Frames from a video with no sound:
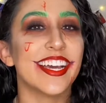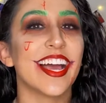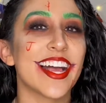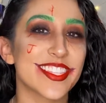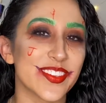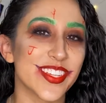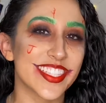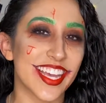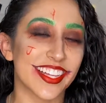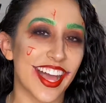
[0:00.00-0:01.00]
As you can
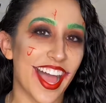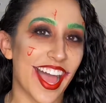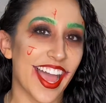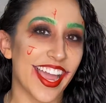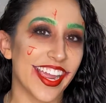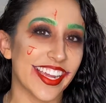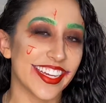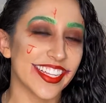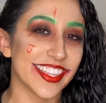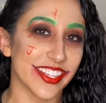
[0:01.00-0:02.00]
tell,
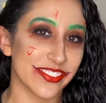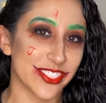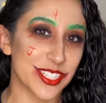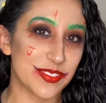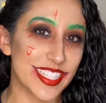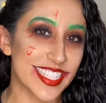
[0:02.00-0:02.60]
I love Christmas,